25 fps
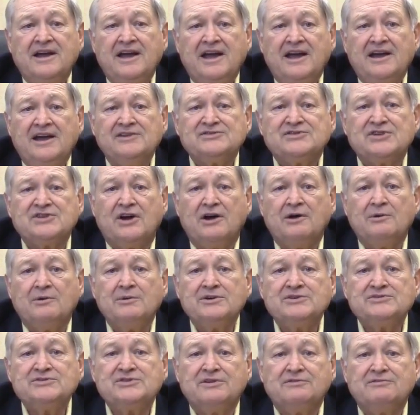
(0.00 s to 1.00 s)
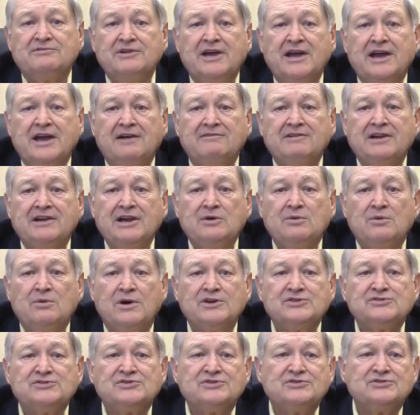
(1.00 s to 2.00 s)
As always, if you have any
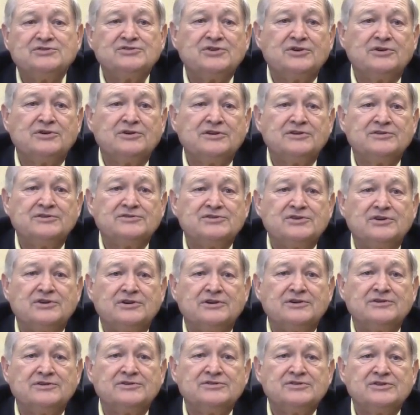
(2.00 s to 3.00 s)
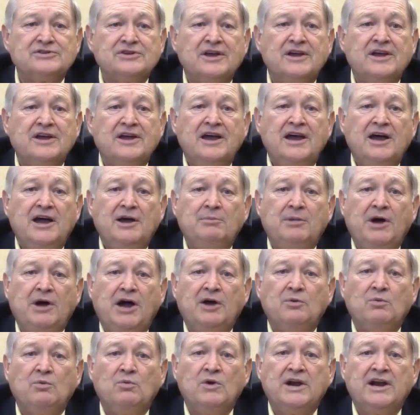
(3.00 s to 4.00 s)
questions or concerns
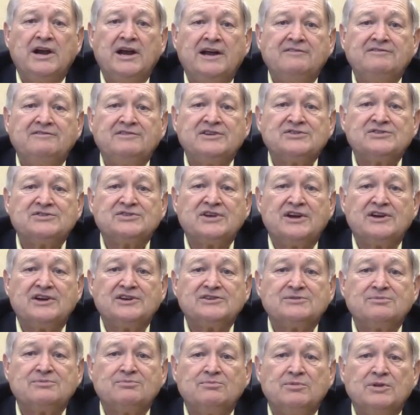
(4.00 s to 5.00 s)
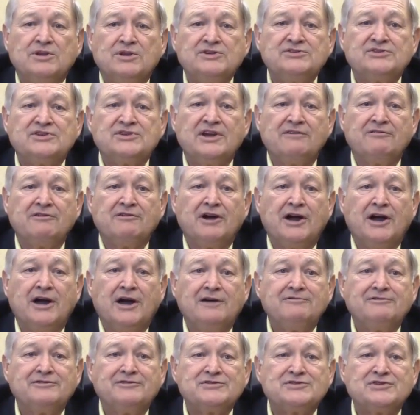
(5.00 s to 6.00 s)
about what I've discussed, please give our
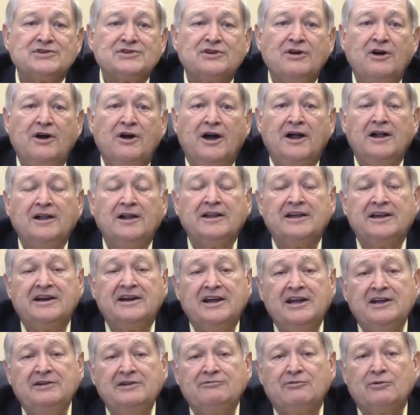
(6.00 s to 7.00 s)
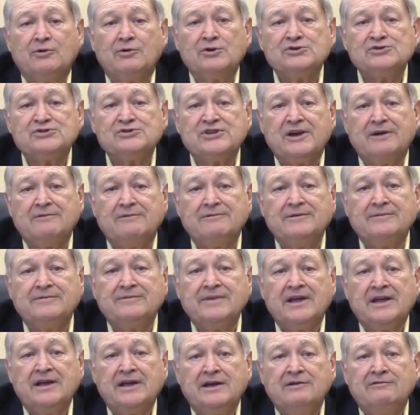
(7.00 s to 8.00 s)
office a call at
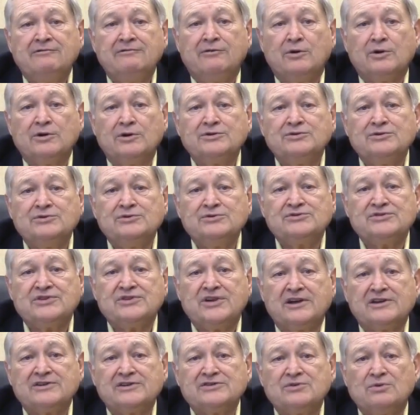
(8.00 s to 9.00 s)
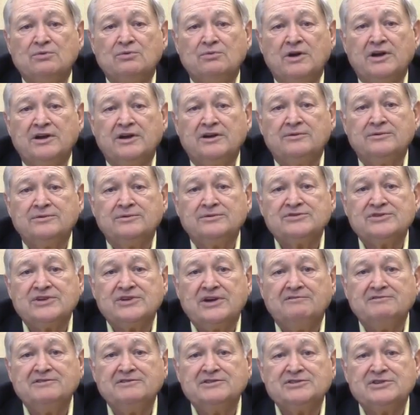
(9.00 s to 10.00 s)

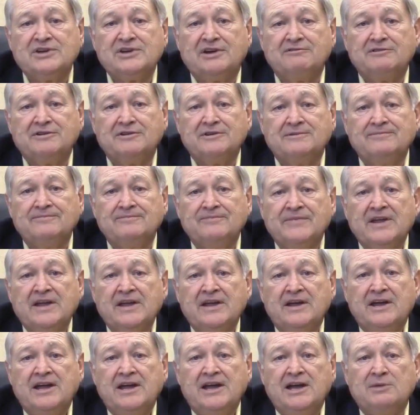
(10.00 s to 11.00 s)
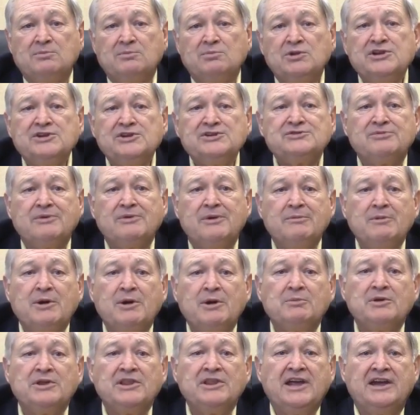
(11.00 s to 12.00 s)
847-426-1077. And please
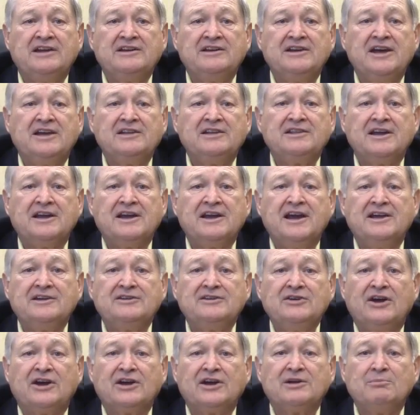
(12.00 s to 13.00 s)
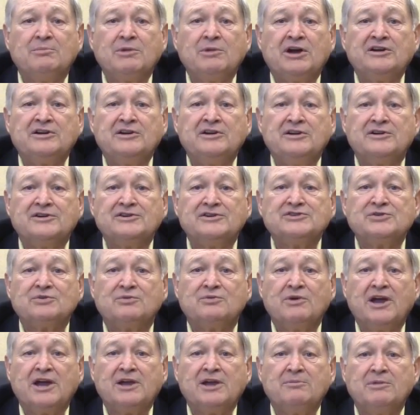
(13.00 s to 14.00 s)
remember that nothing I talk about here is a
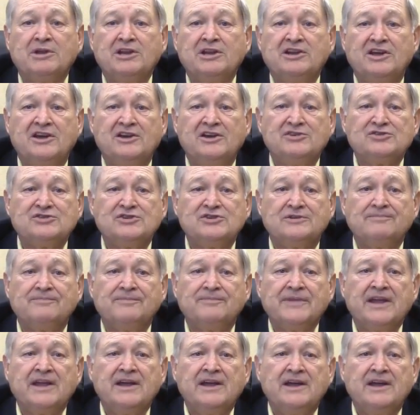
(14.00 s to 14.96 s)
recommendation.